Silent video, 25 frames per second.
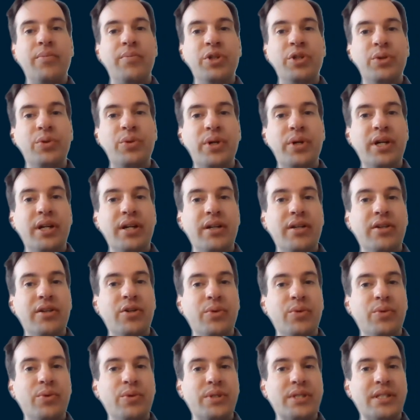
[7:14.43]
You can
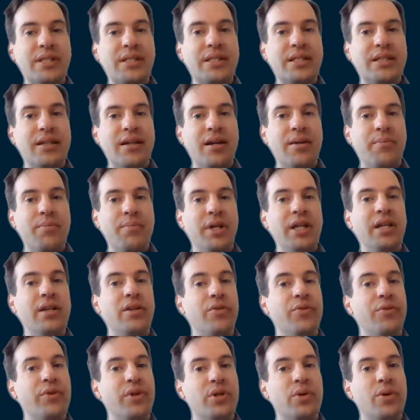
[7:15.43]
use
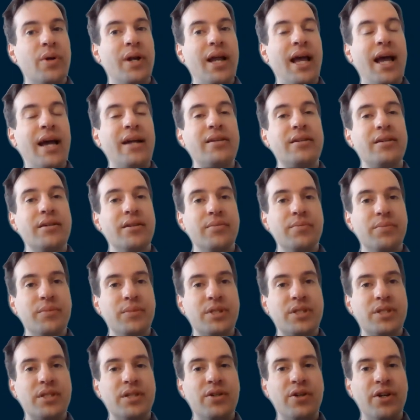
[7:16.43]
individual
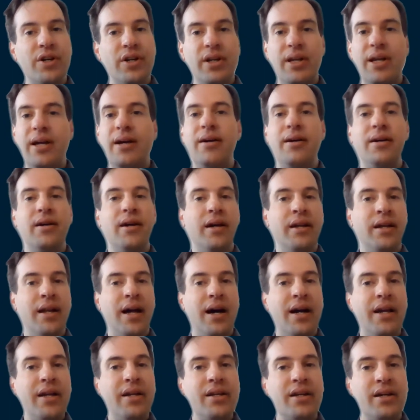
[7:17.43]
atoms or an
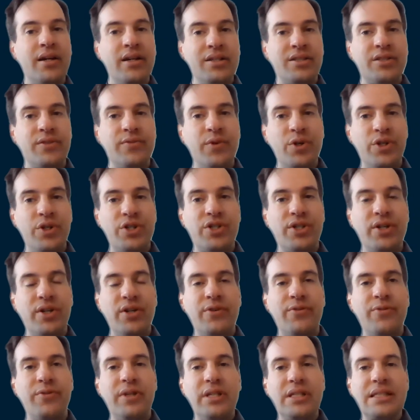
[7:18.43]
ionized version
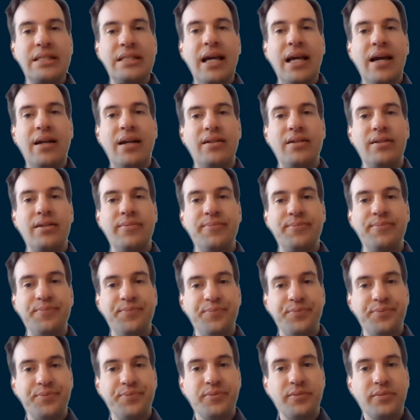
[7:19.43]
of this atom.
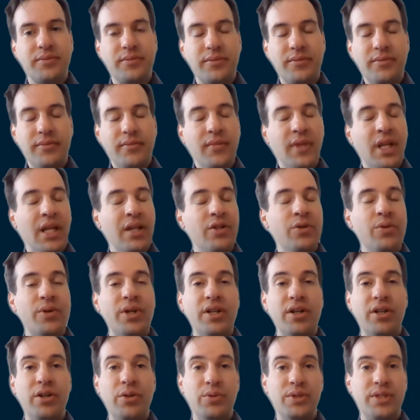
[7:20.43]
You
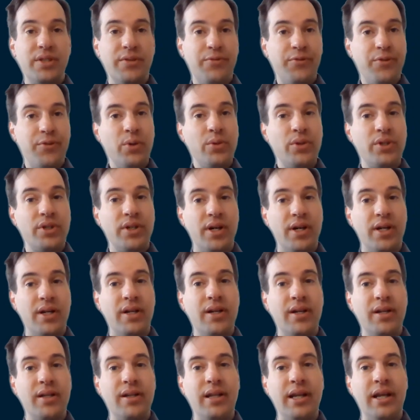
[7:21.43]
can use a
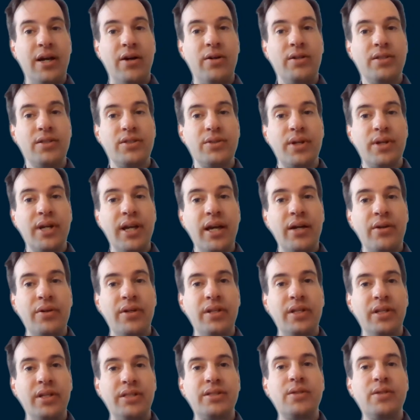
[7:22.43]
photon. They also
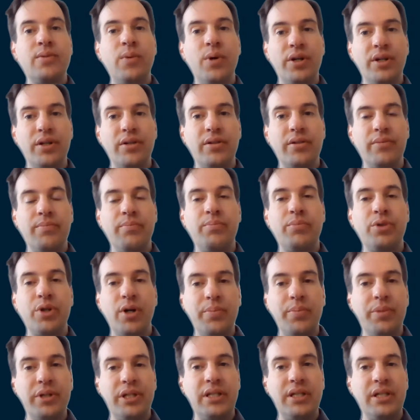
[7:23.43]
carry these quantum
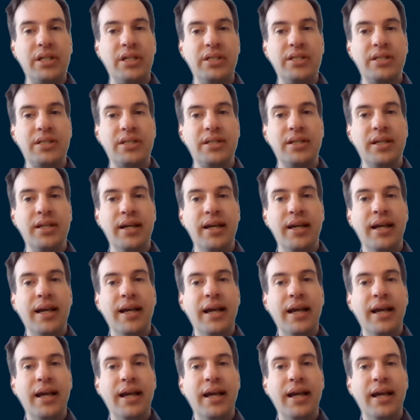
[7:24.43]
properties.